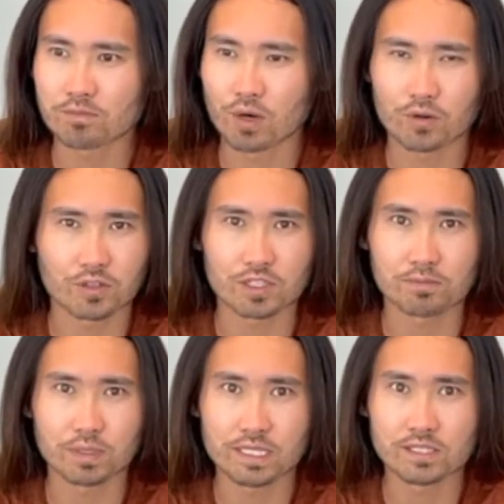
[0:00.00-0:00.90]
brokers,
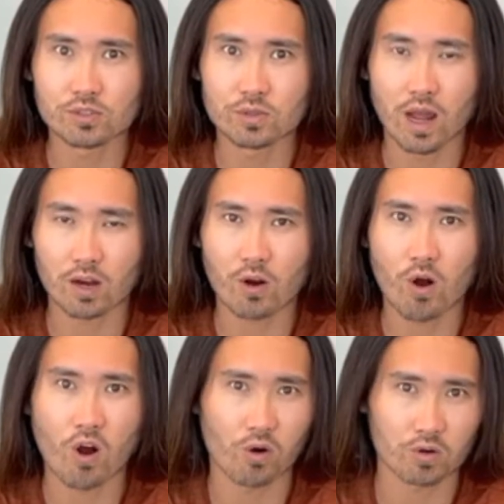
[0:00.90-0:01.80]
please do not
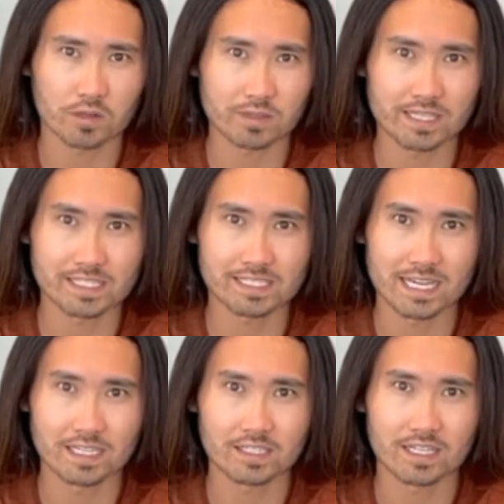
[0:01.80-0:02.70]
call, or real
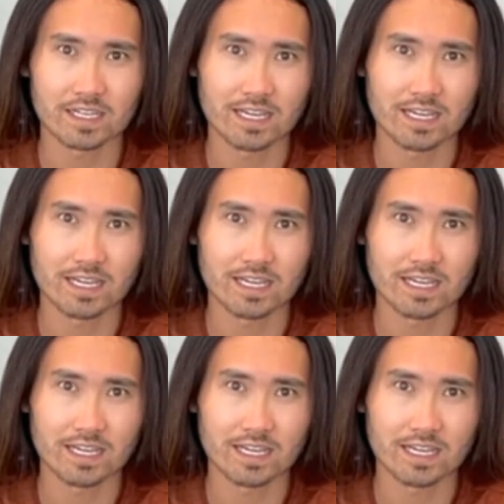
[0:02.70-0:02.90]
estate